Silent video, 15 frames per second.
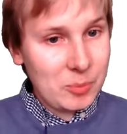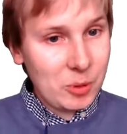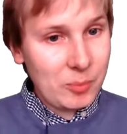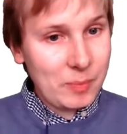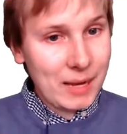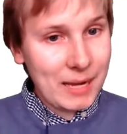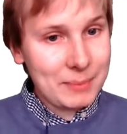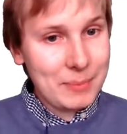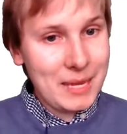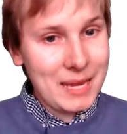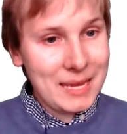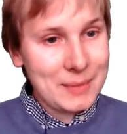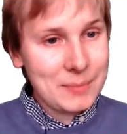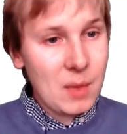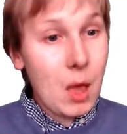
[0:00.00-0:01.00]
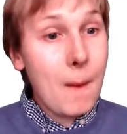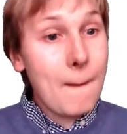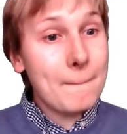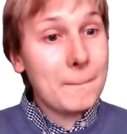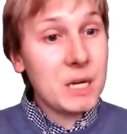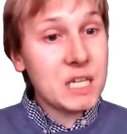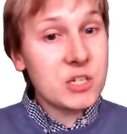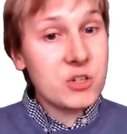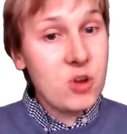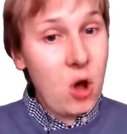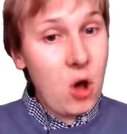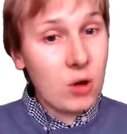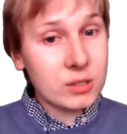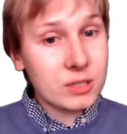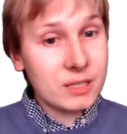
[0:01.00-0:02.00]
by P, but it's
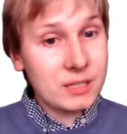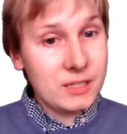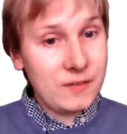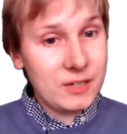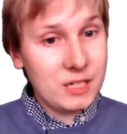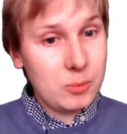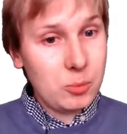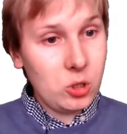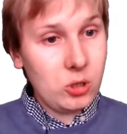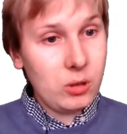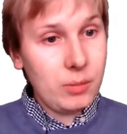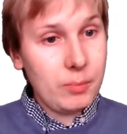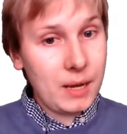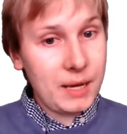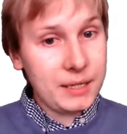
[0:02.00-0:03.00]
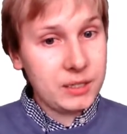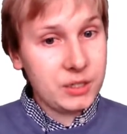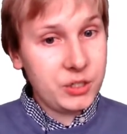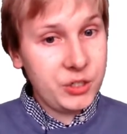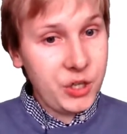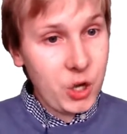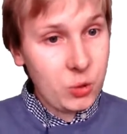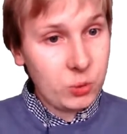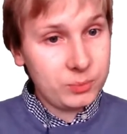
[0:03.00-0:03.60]
not divisible by Q.